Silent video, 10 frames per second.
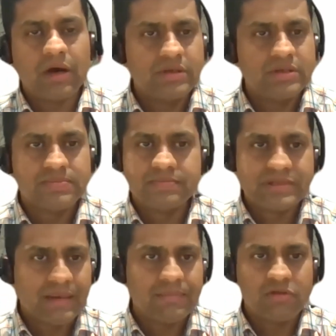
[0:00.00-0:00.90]
how the
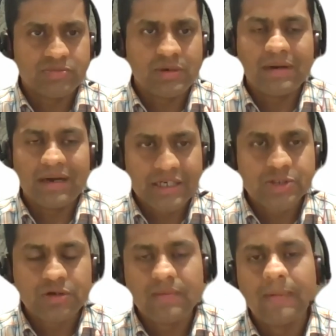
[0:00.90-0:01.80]
sample was prepared and
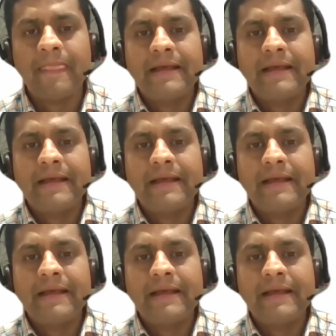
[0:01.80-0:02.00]
so on.